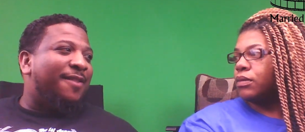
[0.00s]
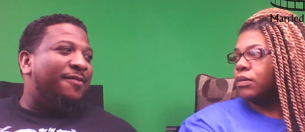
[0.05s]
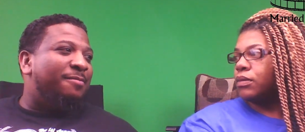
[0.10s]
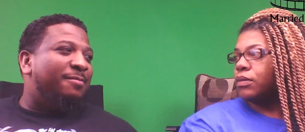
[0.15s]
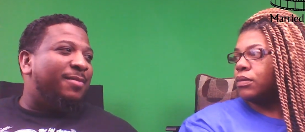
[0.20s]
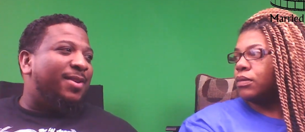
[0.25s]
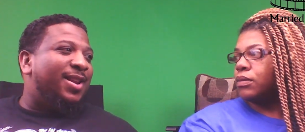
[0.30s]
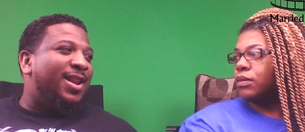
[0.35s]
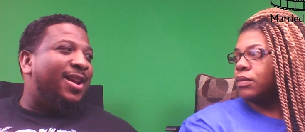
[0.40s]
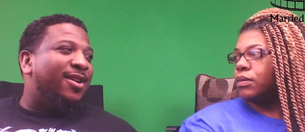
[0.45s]

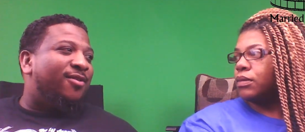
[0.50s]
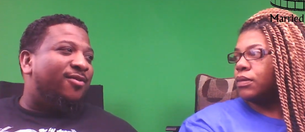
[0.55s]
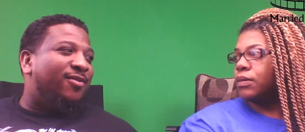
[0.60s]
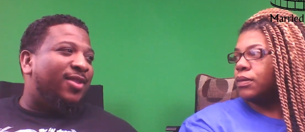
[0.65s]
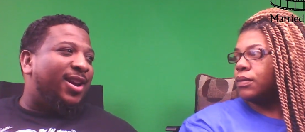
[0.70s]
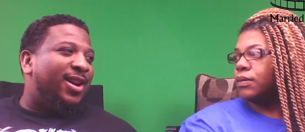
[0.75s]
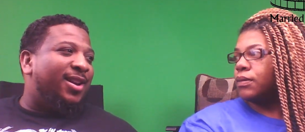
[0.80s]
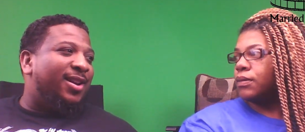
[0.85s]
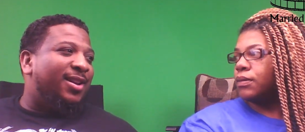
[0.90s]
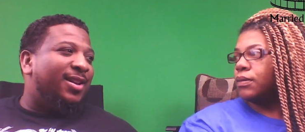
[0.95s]
Speaker 1: great.
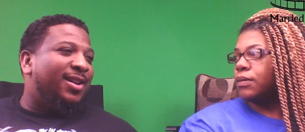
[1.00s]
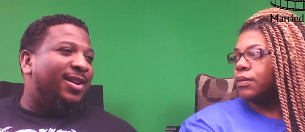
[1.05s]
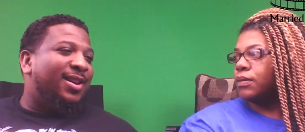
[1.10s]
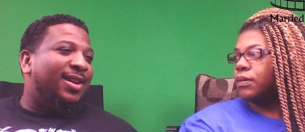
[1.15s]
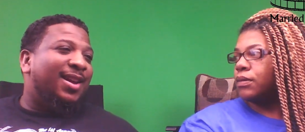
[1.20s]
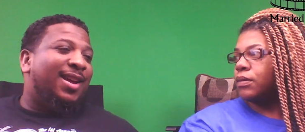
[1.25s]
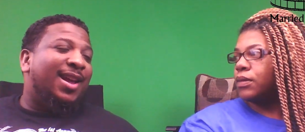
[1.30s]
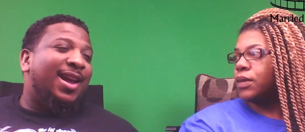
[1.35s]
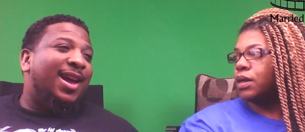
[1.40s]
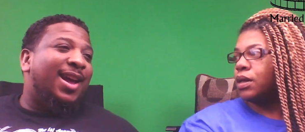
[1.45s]

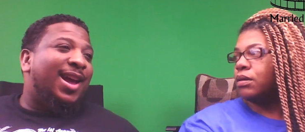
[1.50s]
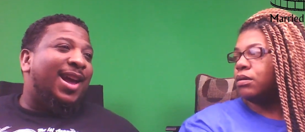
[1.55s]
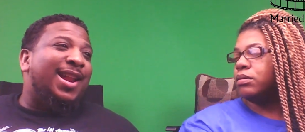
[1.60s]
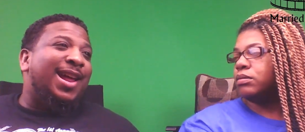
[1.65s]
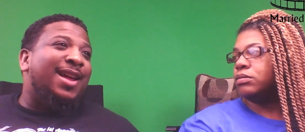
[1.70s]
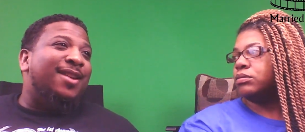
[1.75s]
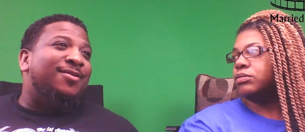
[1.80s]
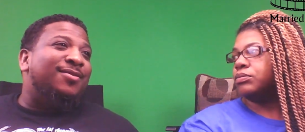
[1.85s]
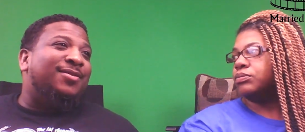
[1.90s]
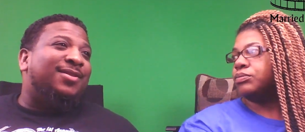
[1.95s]
And I don't I
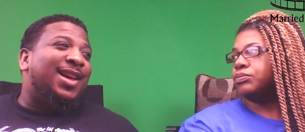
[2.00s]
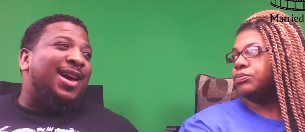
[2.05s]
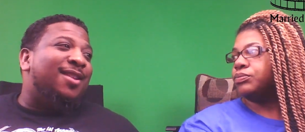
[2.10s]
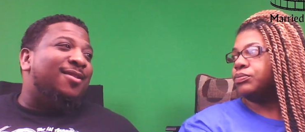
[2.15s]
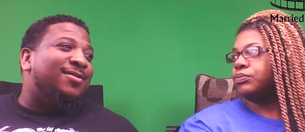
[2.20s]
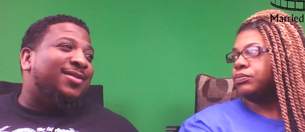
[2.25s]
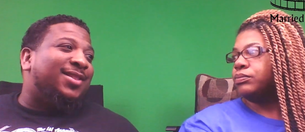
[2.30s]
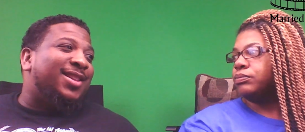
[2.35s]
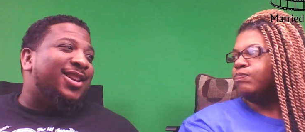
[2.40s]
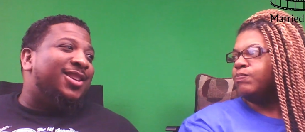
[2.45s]
don't think it's
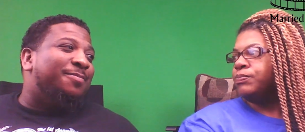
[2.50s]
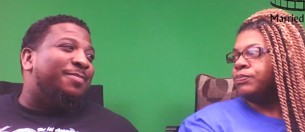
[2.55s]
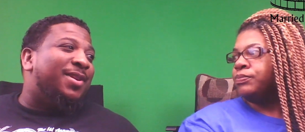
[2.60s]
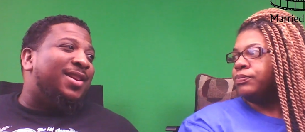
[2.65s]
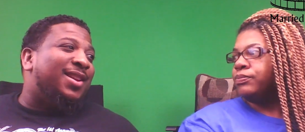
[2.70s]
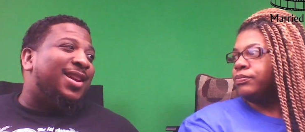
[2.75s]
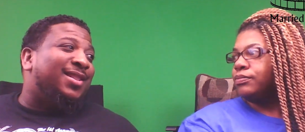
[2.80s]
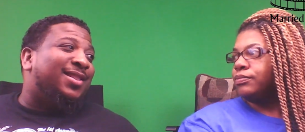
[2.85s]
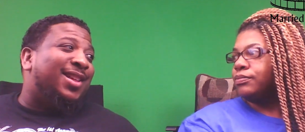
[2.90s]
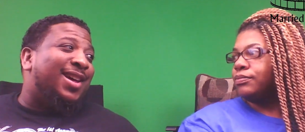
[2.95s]
been like that.
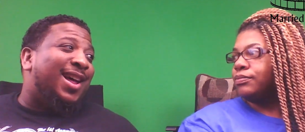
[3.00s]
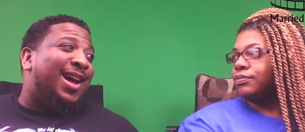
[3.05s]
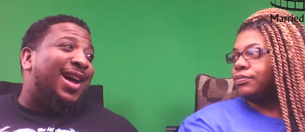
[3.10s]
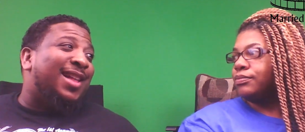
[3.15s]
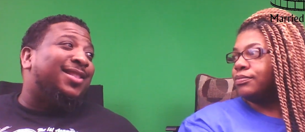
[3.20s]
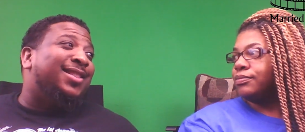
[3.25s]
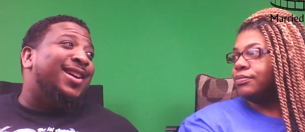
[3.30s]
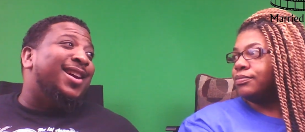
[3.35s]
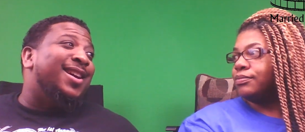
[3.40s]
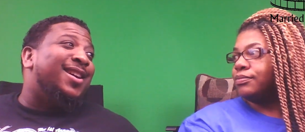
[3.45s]
I think
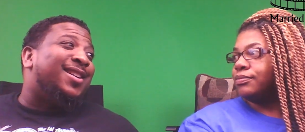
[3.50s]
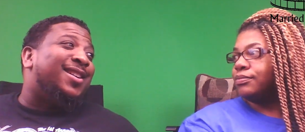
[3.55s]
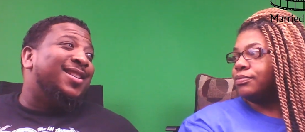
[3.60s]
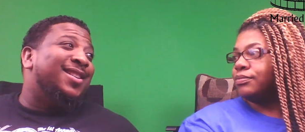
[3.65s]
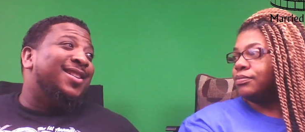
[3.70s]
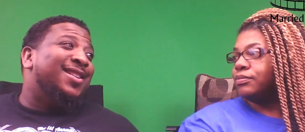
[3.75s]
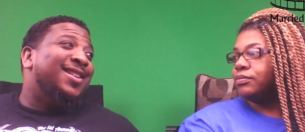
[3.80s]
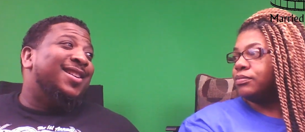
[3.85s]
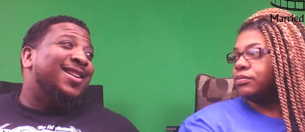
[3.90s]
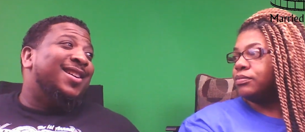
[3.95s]

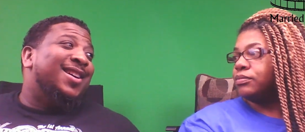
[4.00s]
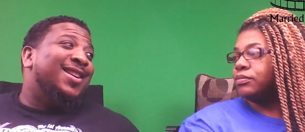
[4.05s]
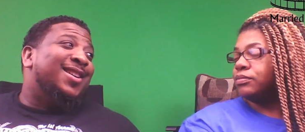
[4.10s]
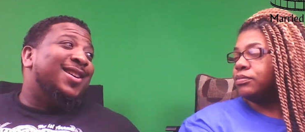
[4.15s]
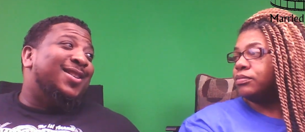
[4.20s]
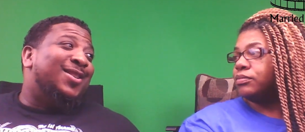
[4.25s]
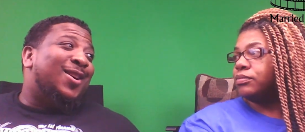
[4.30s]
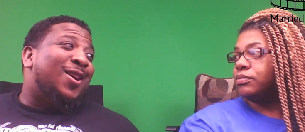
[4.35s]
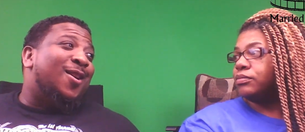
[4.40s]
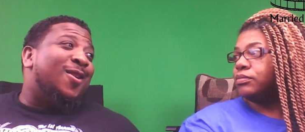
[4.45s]
the
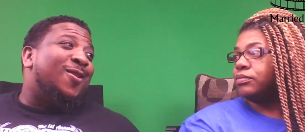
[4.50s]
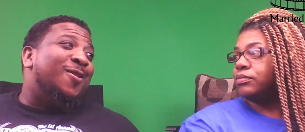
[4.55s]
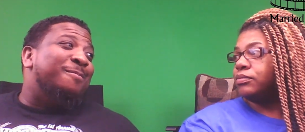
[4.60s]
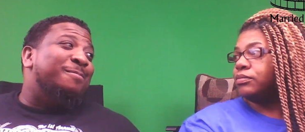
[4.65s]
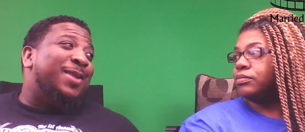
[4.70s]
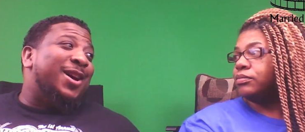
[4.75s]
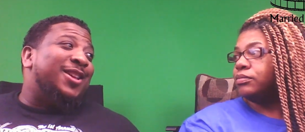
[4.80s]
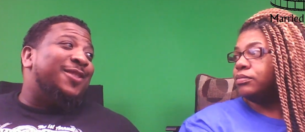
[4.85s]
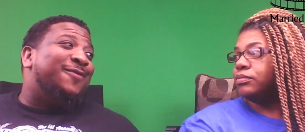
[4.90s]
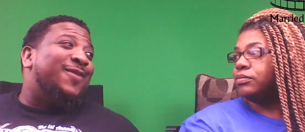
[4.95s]
doggone best villain
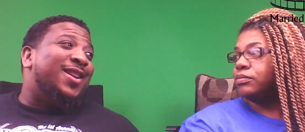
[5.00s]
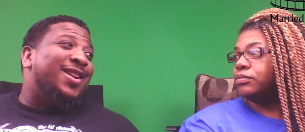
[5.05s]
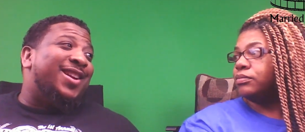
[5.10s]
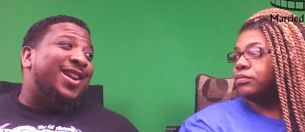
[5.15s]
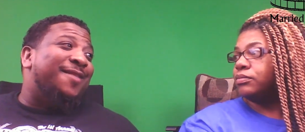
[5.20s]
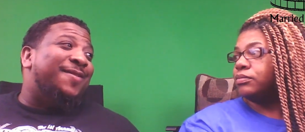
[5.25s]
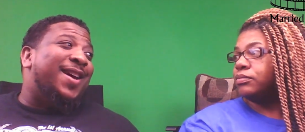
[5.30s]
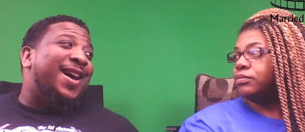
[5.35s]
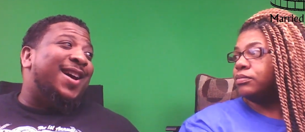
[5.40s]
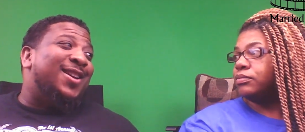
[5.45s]
they've had
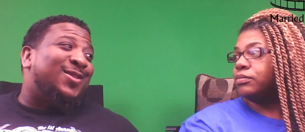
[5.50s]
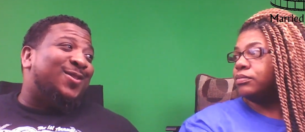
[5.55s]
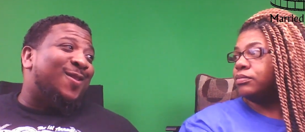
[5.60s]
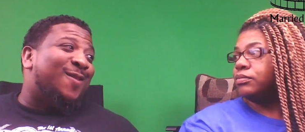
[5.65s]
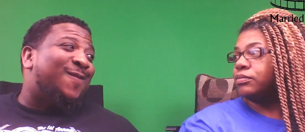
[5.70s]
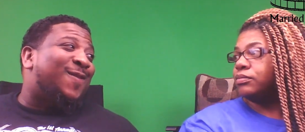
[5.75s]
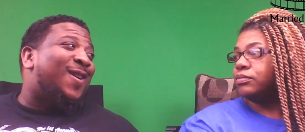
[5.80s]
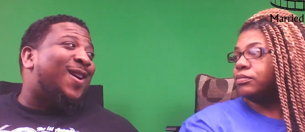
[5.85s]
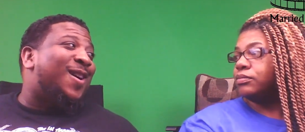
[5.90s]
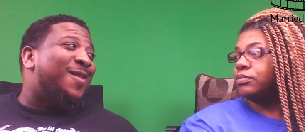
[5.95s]
so far was
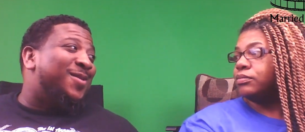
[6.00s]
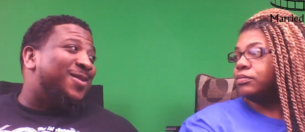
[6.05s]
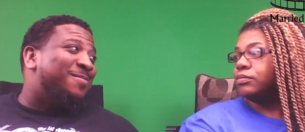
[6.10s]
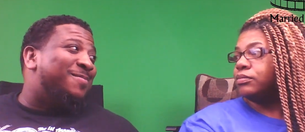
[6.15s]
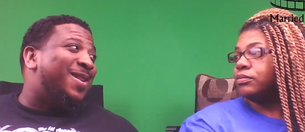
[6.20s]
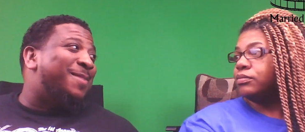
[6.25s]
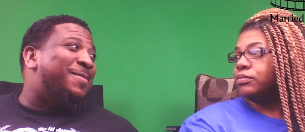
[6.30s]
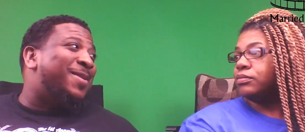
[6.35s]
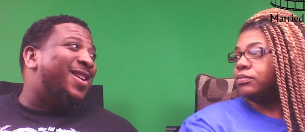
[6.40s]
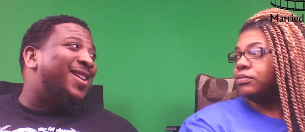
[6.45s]
in and
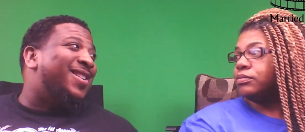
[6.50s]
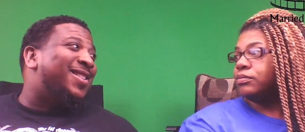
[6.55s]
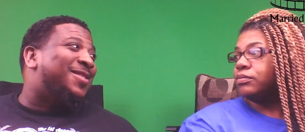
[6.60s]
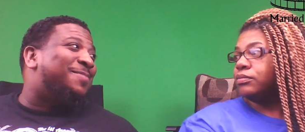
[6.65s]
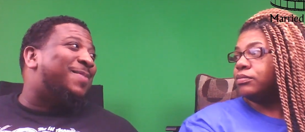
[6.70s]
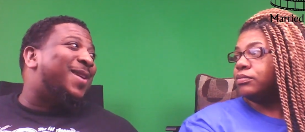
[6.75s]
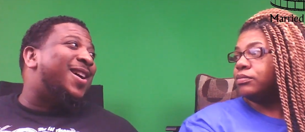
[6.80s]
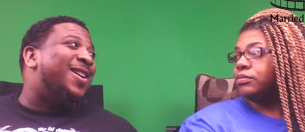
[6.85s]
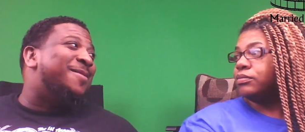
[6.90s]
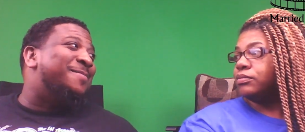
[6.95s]
Spider Man.